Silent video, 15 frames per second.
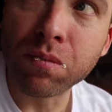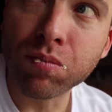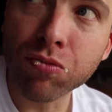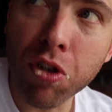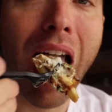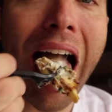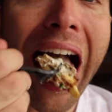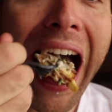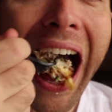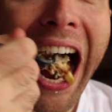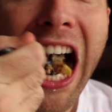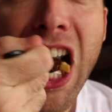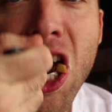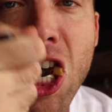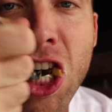the
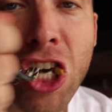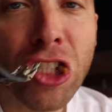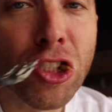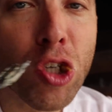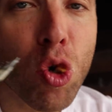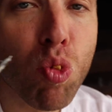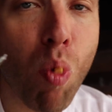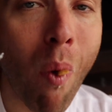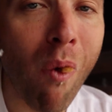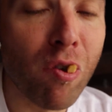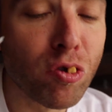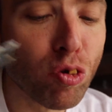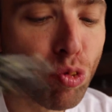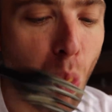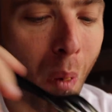crumbled blue
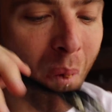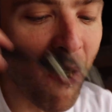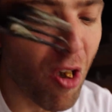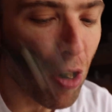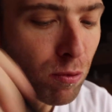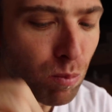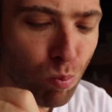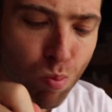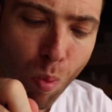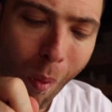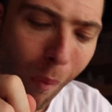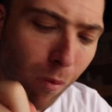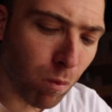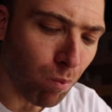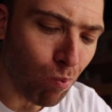cheese, and the blue
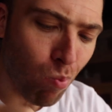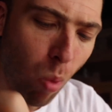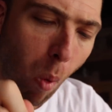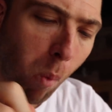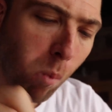cheese sauce.